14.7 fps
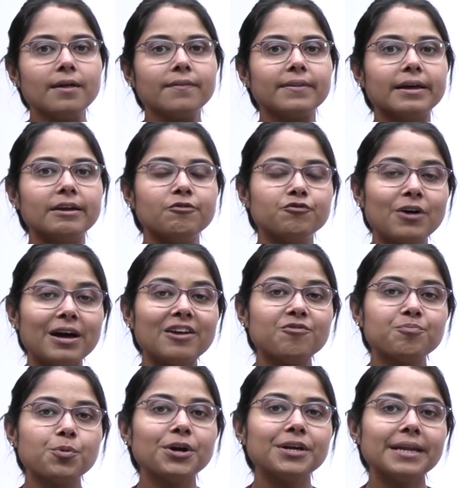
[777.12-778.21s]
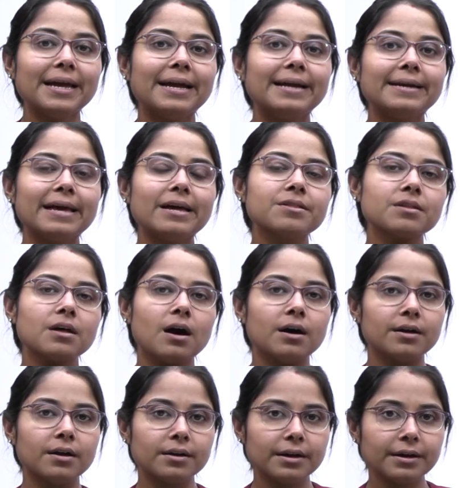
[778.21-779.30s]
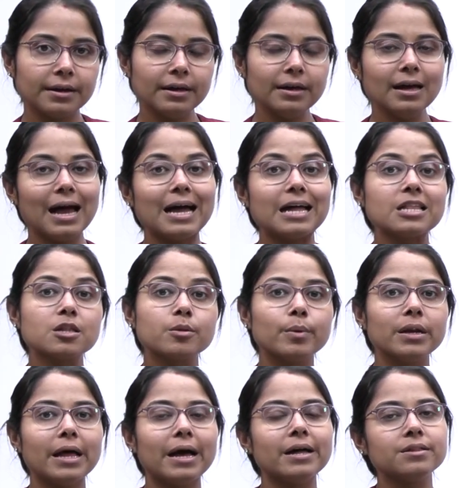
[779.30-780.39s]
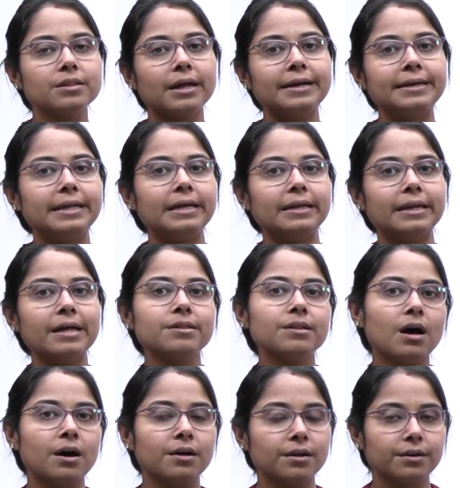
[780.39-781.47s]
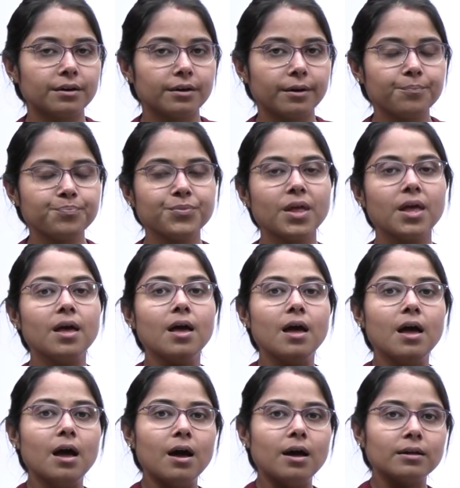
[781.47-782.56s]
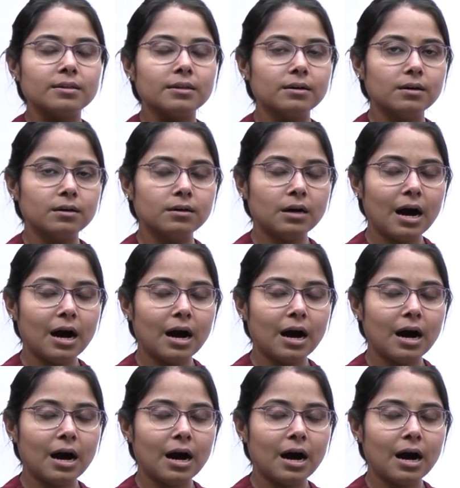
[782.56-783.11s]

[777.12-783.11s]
then 5.8S rRNA as well as 18S rRNA. The